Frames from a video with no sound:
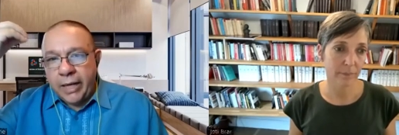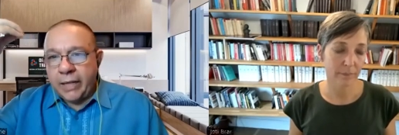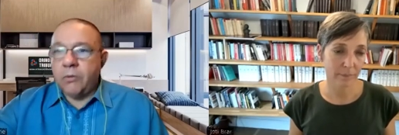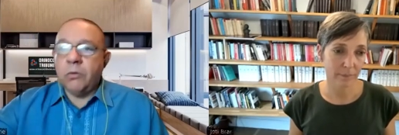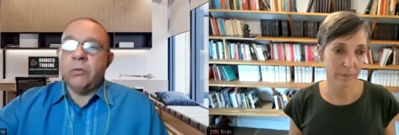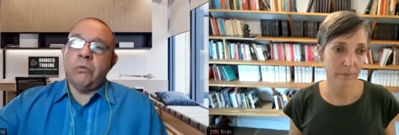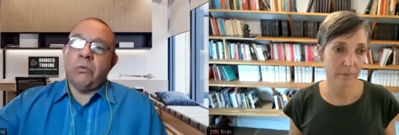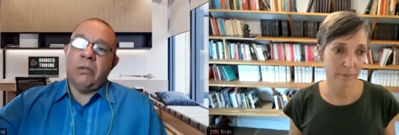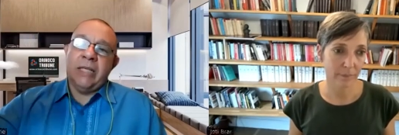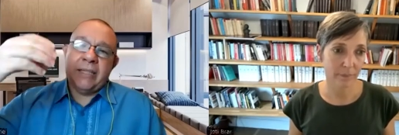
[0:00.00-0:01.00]
Speaker 1: and who
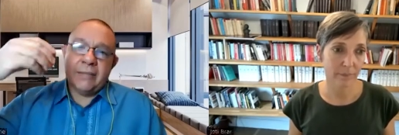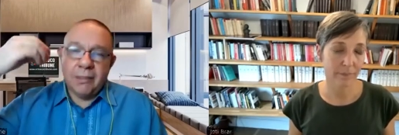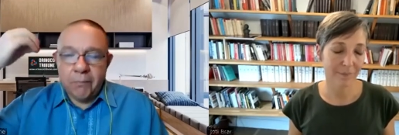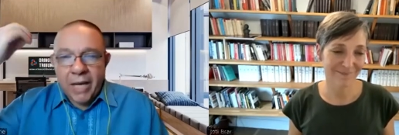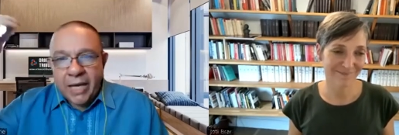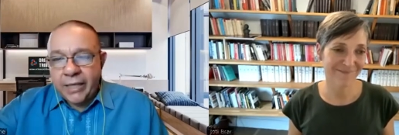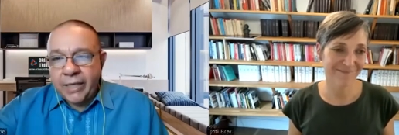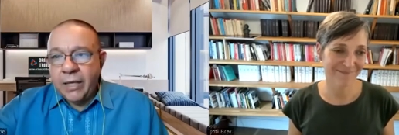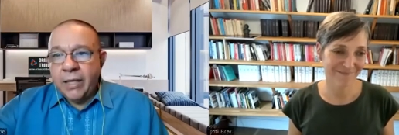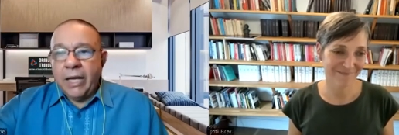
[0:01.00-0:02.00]
leads the
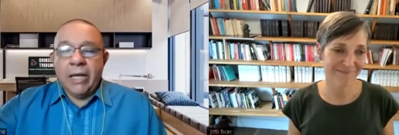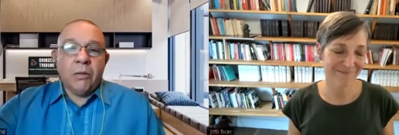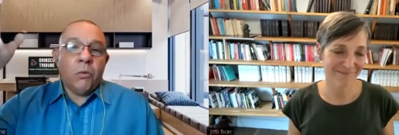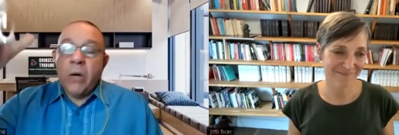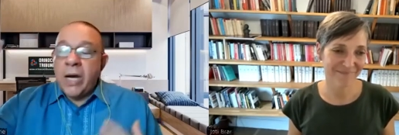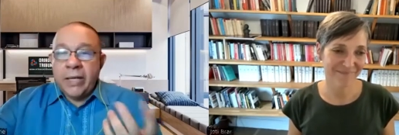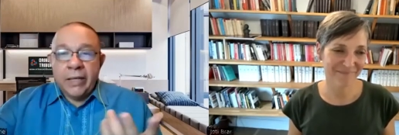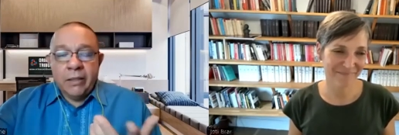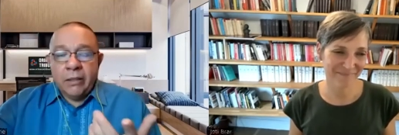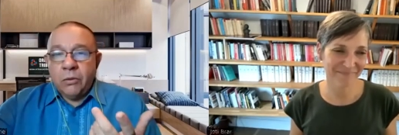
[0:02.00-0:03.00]
party and why
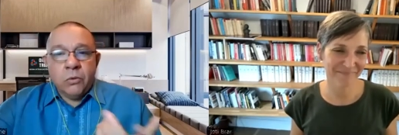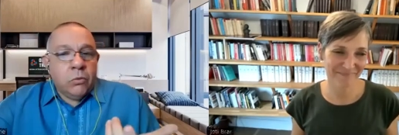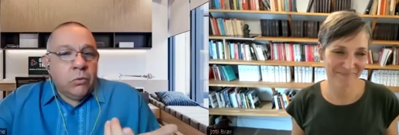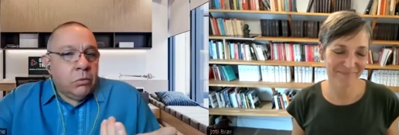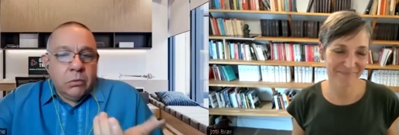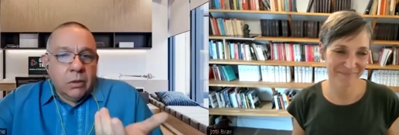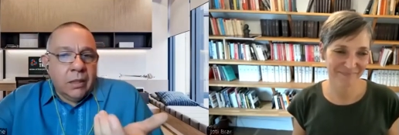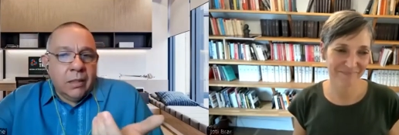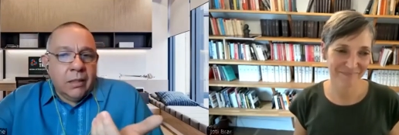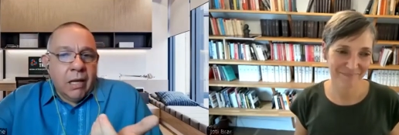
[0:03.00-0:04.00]
you
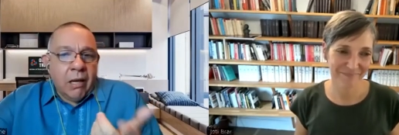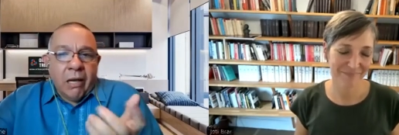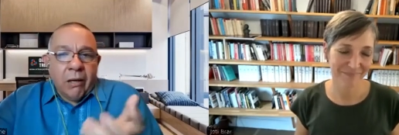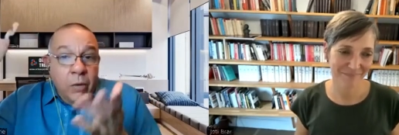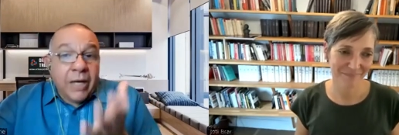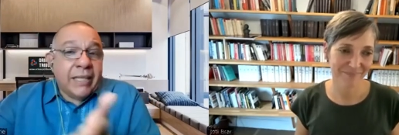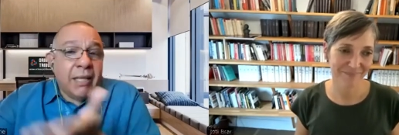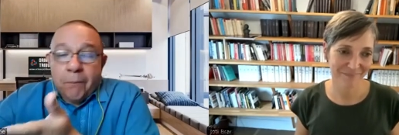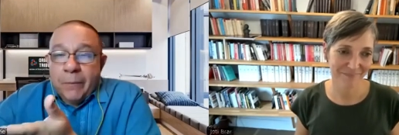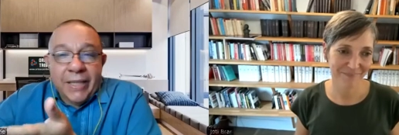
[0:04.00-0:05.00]
uh, are, why the
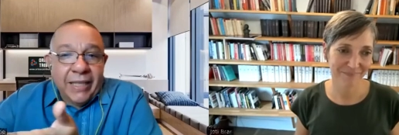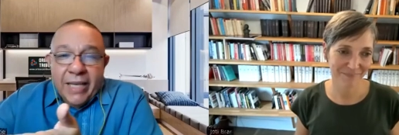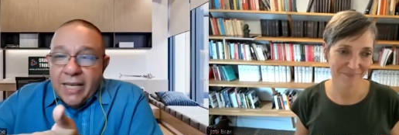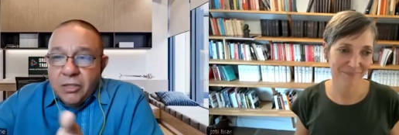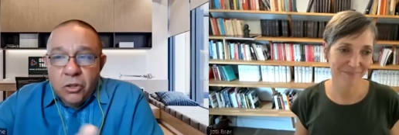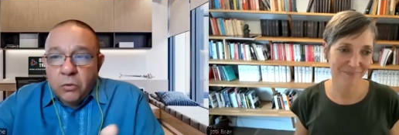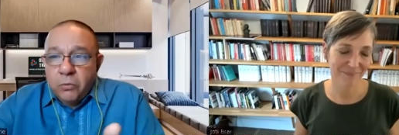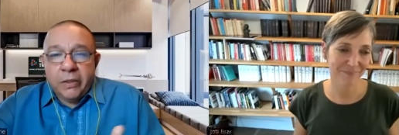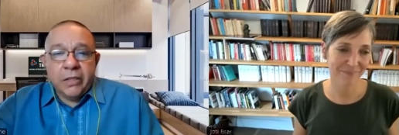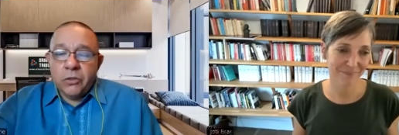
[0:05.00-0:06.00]
P S U
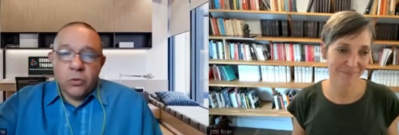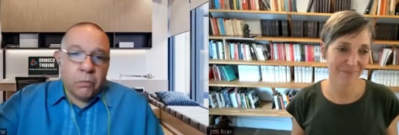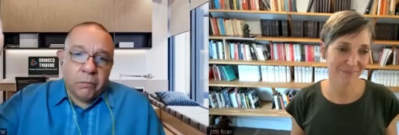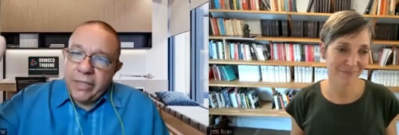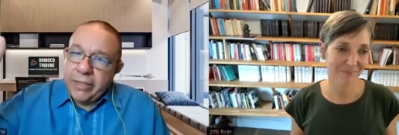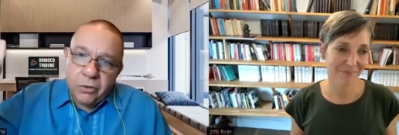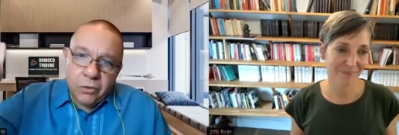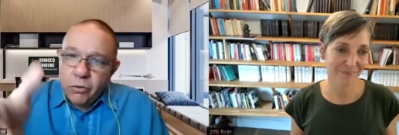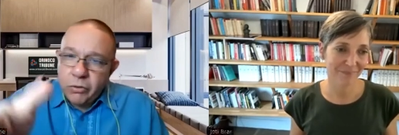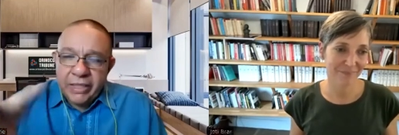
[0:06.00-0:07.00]
V should be, you
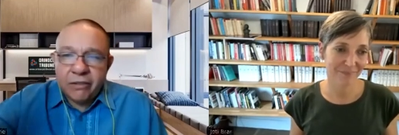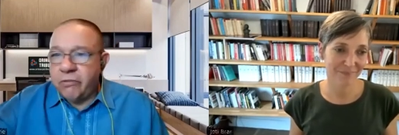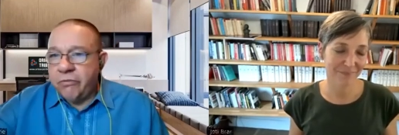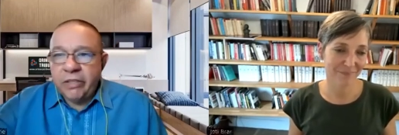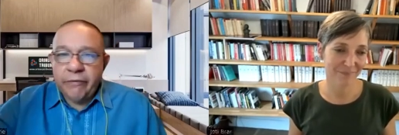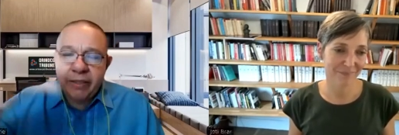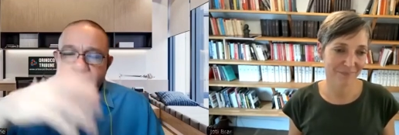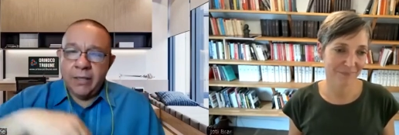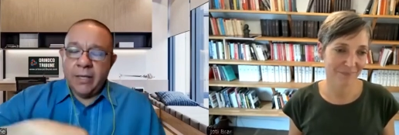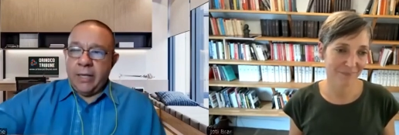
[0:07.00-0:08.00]
know, interfering
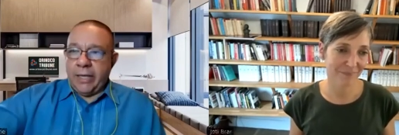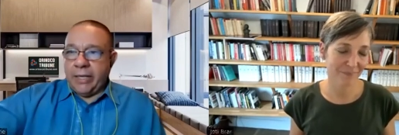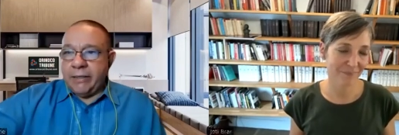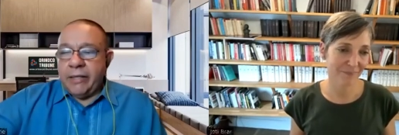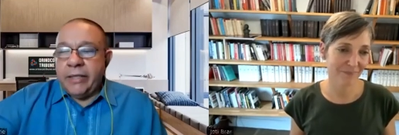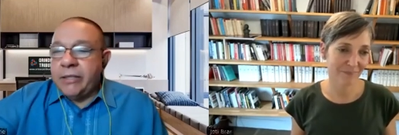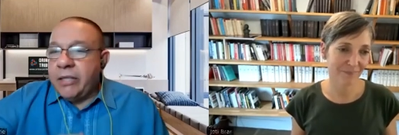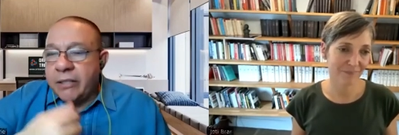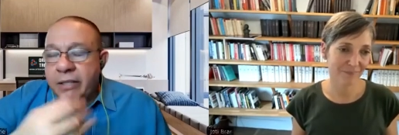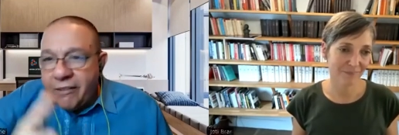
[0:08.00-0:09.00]
in the
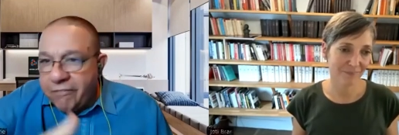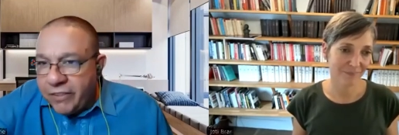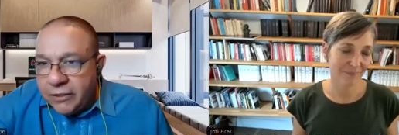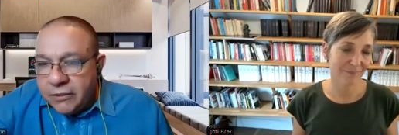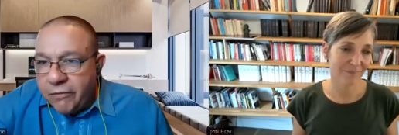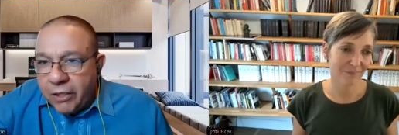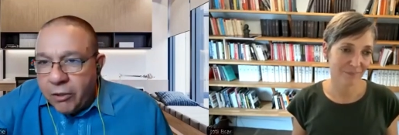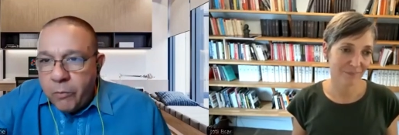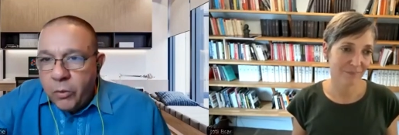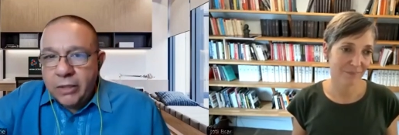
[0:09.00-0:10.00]
internal affairs of the
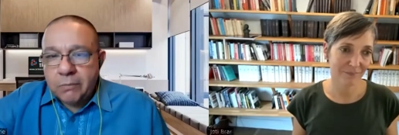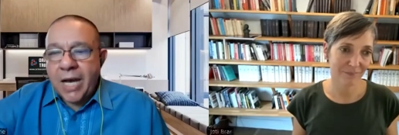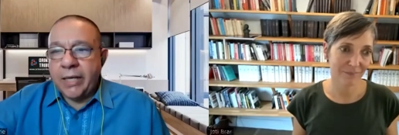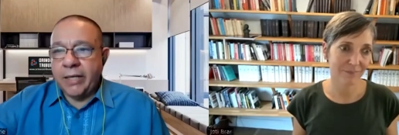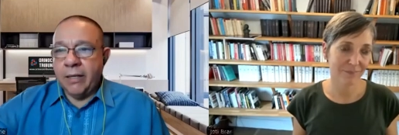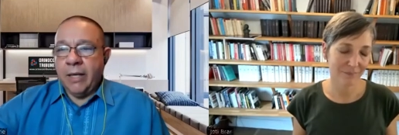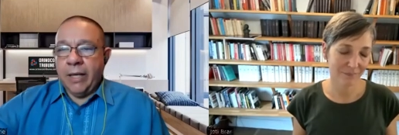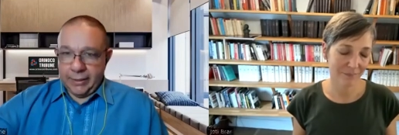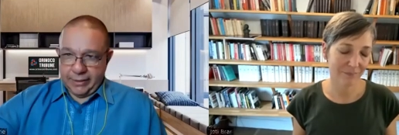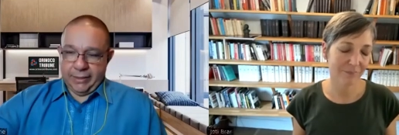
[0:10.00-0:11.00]
Communist Party
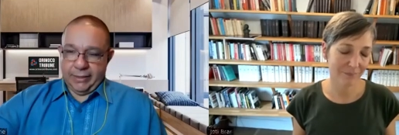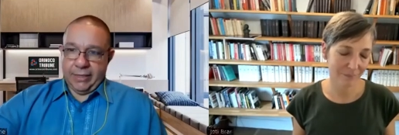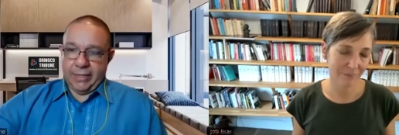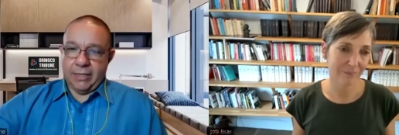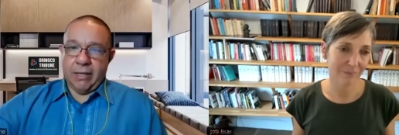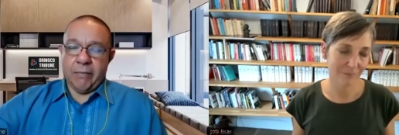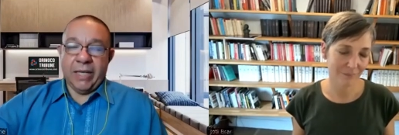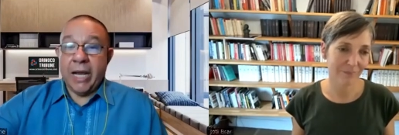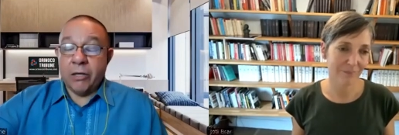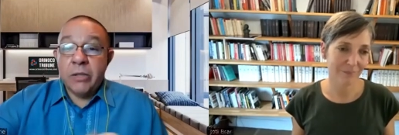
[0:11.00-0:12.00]
and things like that. I mean,
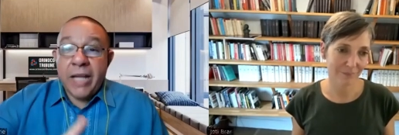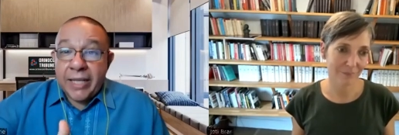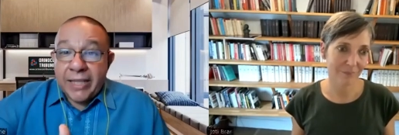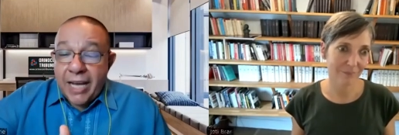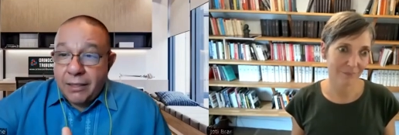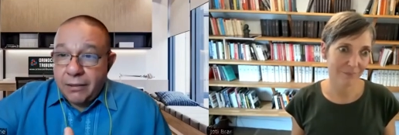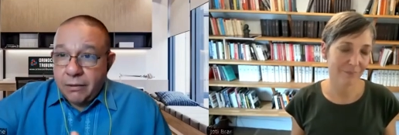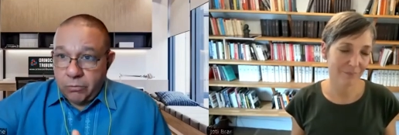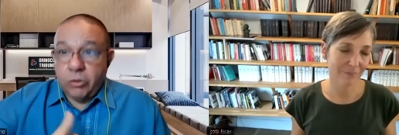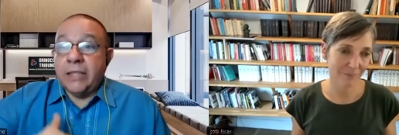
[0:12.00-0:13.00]
I don't like that
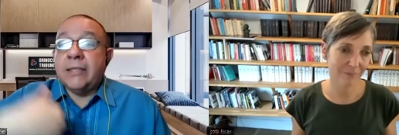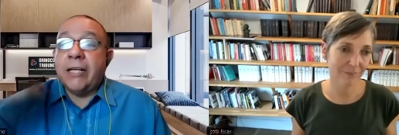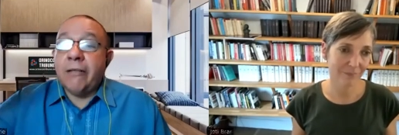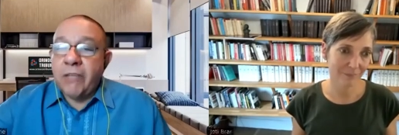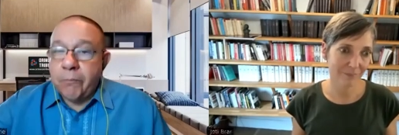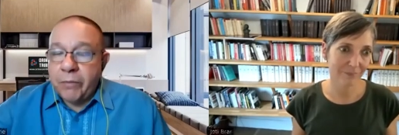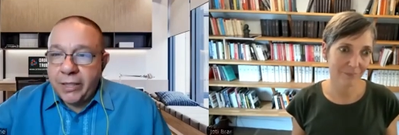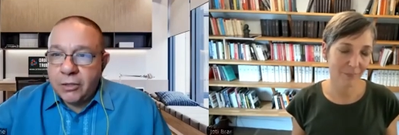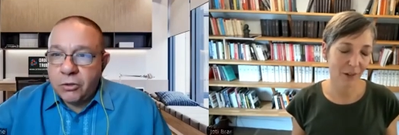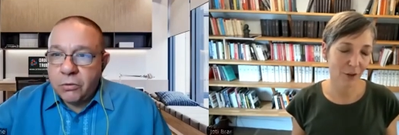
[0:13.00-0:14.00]
from the side of the
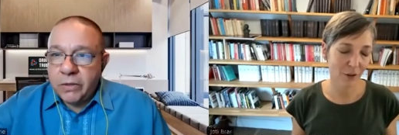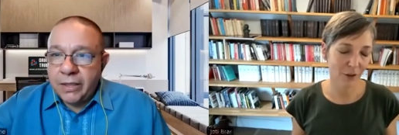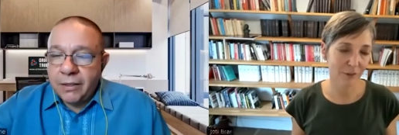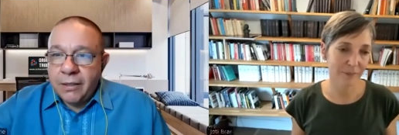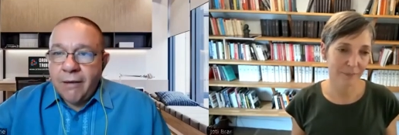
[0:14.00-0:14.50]
P S U V,